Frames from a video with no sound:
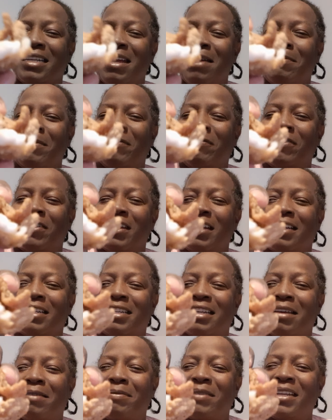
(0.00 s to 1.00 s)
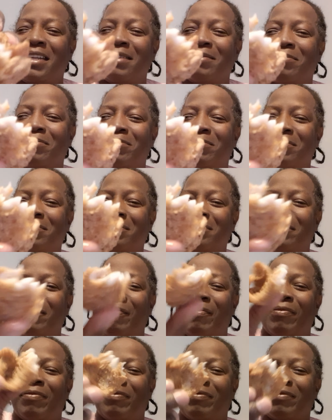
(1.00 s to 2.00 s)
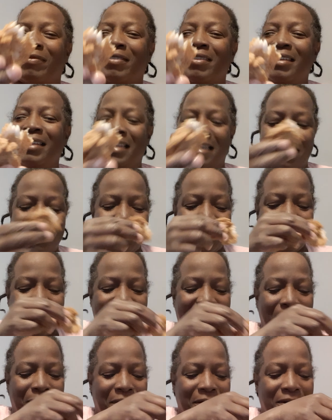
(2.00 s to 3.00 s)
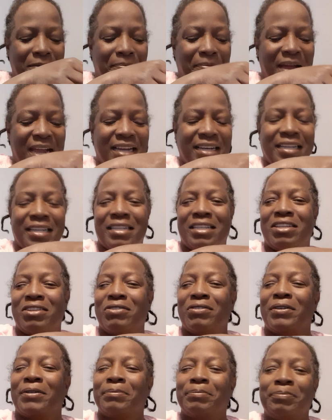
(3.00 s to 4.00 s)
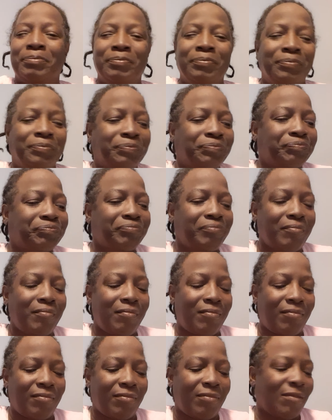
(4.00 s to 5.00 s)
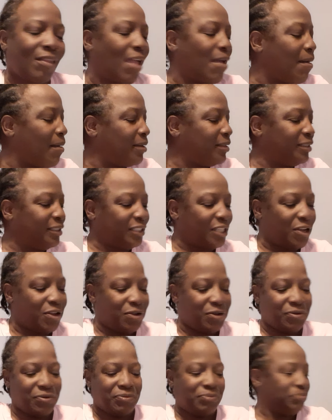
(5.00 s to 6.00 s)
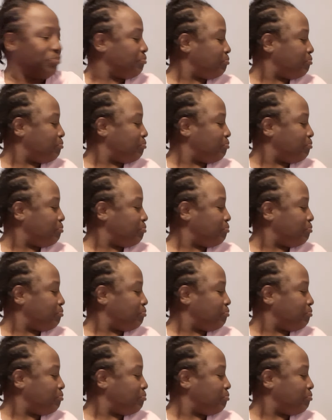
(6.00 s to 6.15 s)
yummy for your tummy? Ooh, I want to bite into it. So,